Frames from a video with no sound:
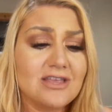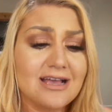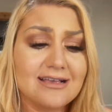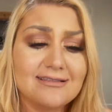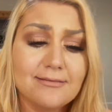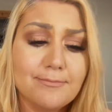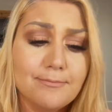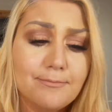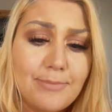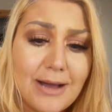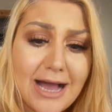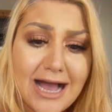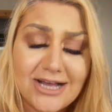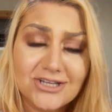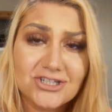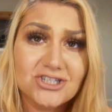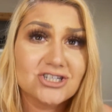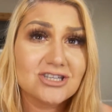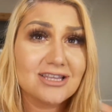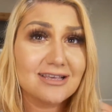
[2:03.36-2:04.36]
doesn't
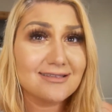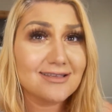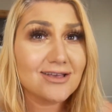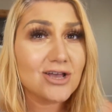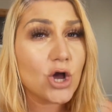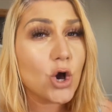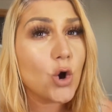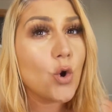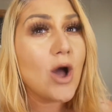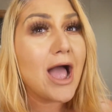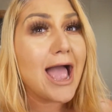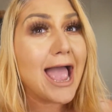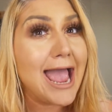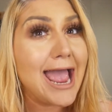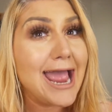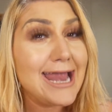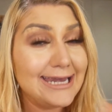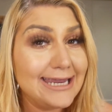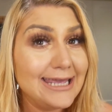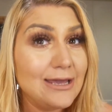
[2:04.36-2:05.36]
budge, doesn't go
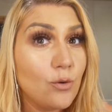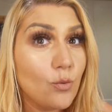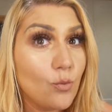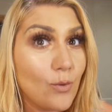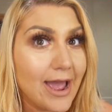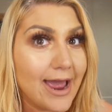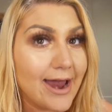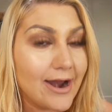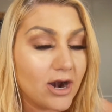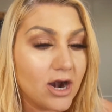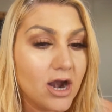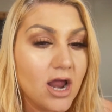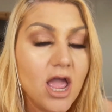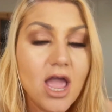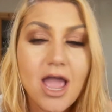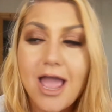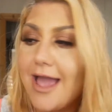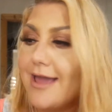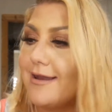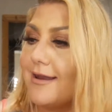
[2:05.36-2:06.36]
anywhere.
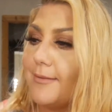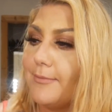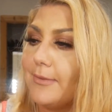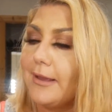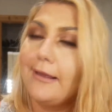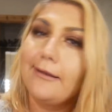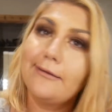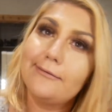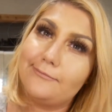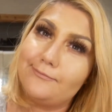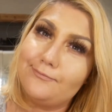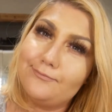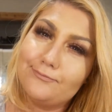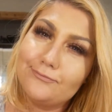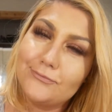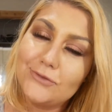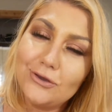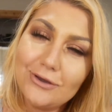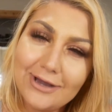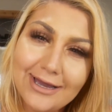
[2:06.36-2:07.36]
And I mean,
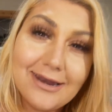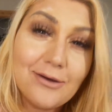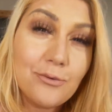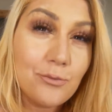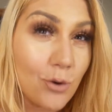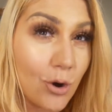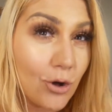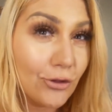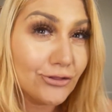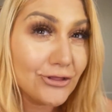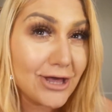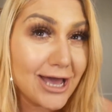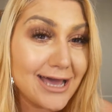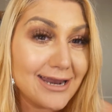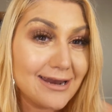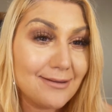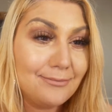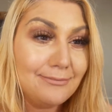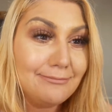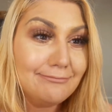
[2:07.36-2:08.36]
you kind of want
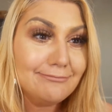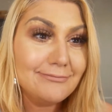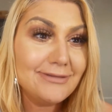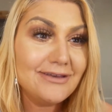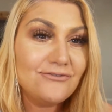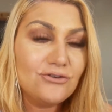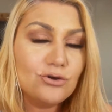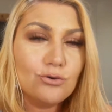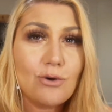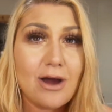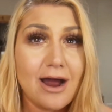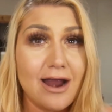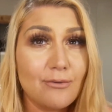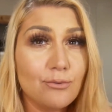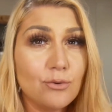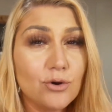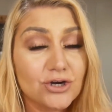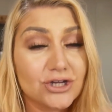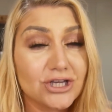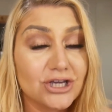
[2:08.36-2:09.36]
that if you
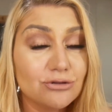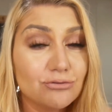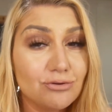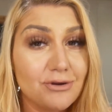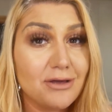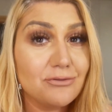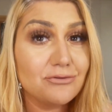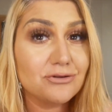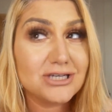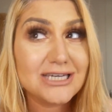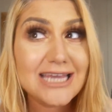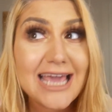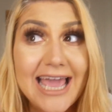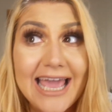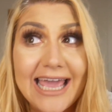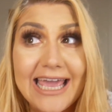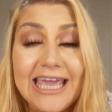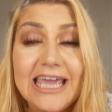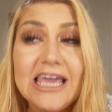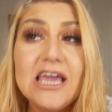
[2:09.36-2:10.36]
are working throughout the
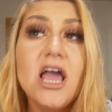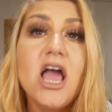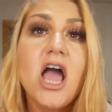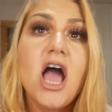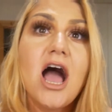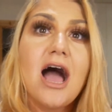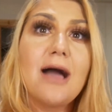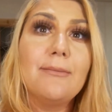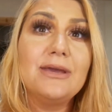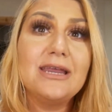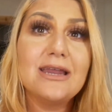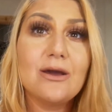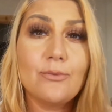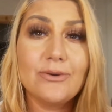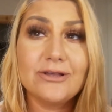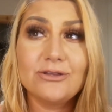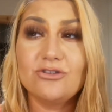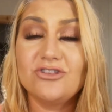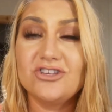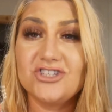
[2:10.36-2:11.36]
day. I mean, I
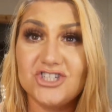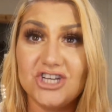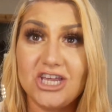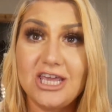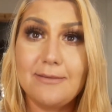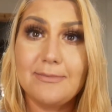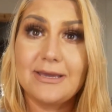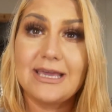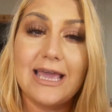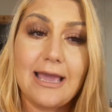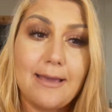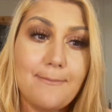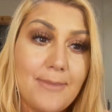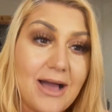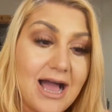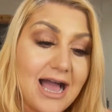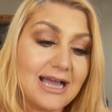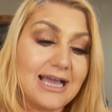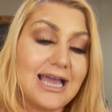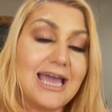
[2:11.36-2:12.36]
went to the gym and came
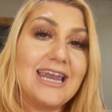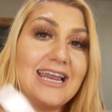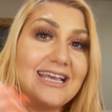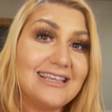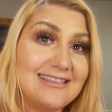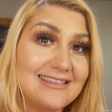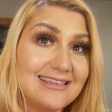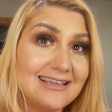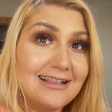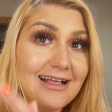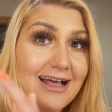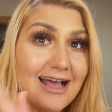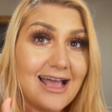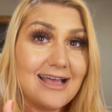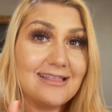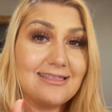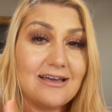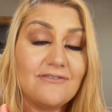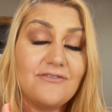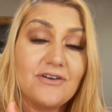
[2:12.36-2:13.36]
back and I still
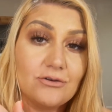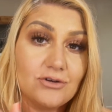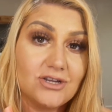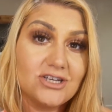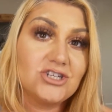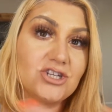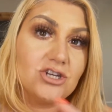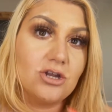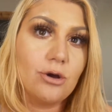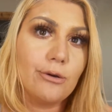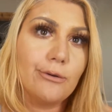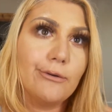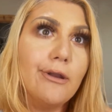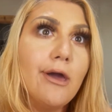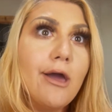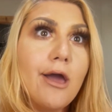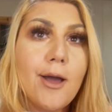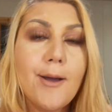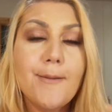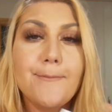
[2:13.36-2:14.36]
had that foundation on
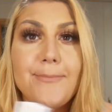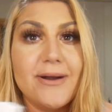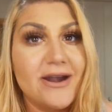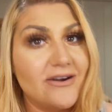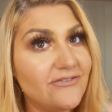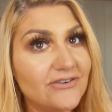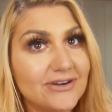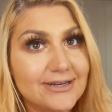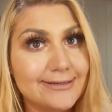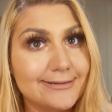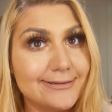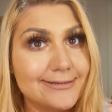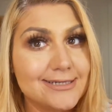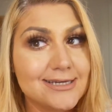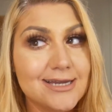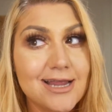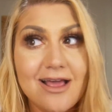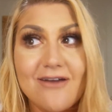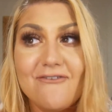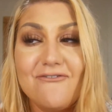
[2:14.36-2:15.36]

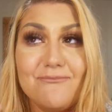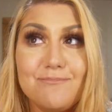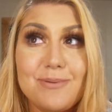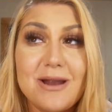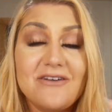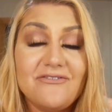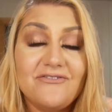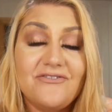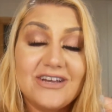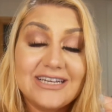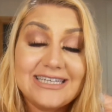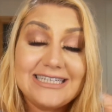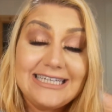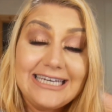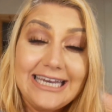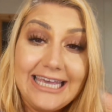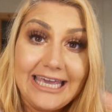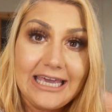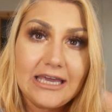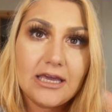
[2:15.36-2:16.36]

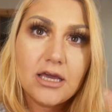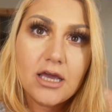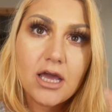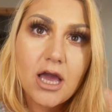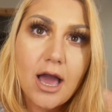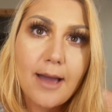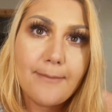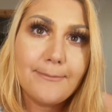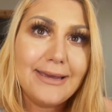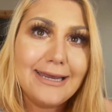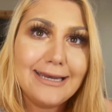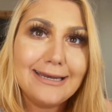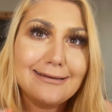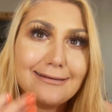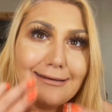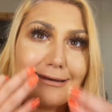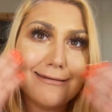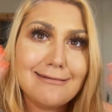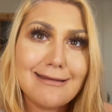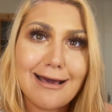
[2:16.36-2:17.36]
perfectly. I
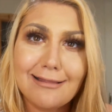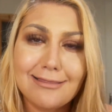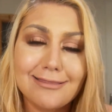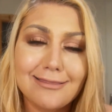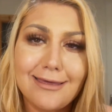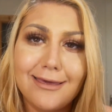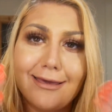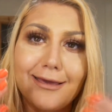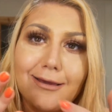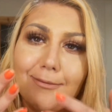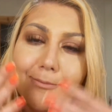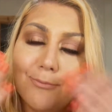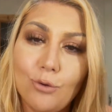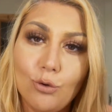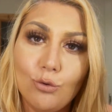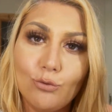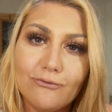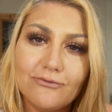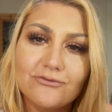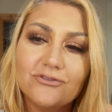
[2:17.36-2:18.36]
mean, nothing
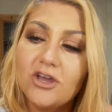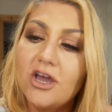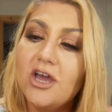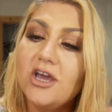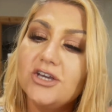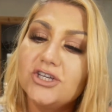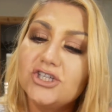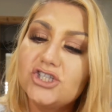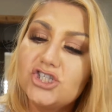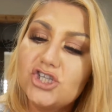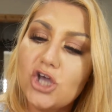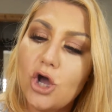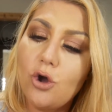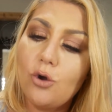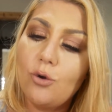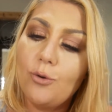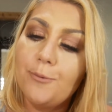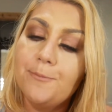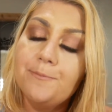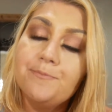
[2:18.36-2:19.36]
moved.
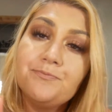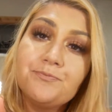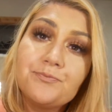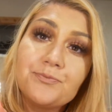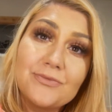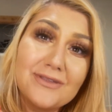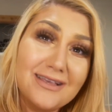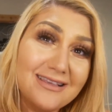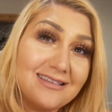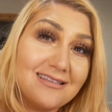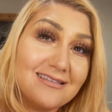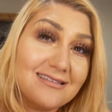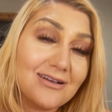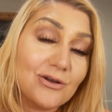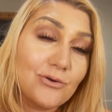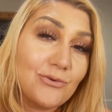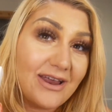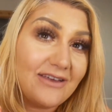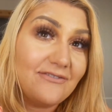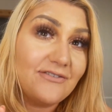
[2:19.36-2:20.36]
So this is a
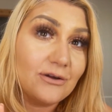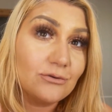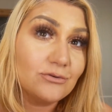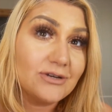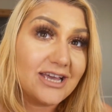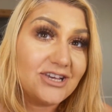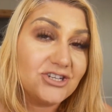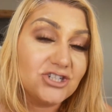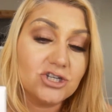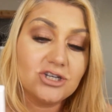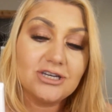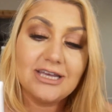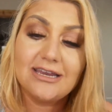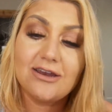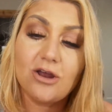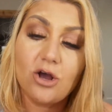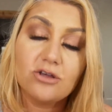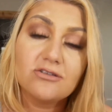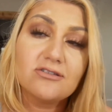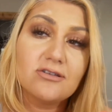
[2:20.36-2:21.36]
great foundation.
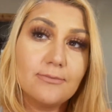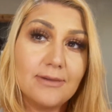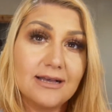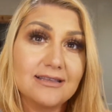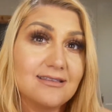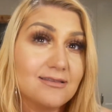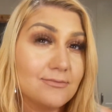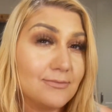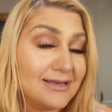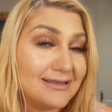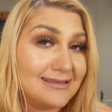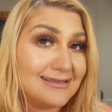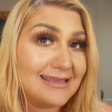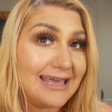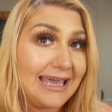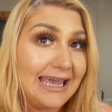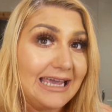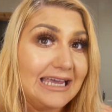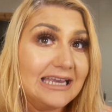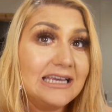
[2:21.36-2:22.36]
It also matches my
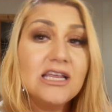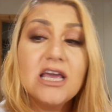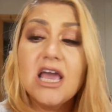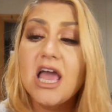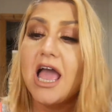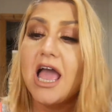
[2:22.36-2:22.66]
skin,